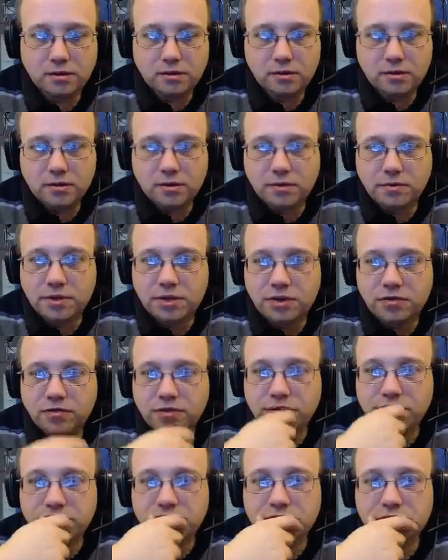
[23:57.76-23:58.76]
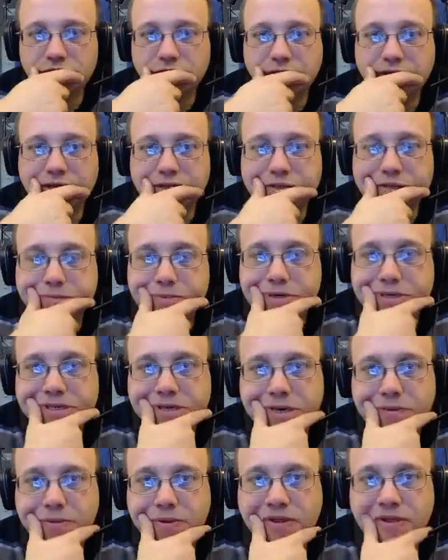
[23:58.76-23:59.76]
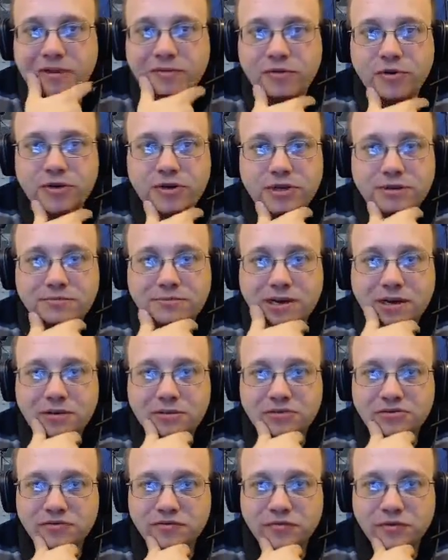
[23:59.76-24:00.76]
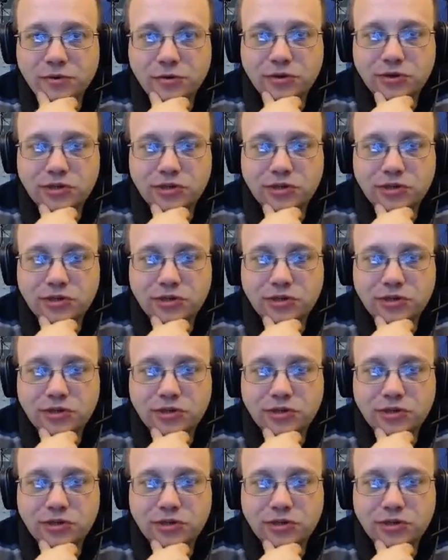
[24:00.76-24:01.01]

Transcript: When you're routing trains, especially when they're routing backwards and forwards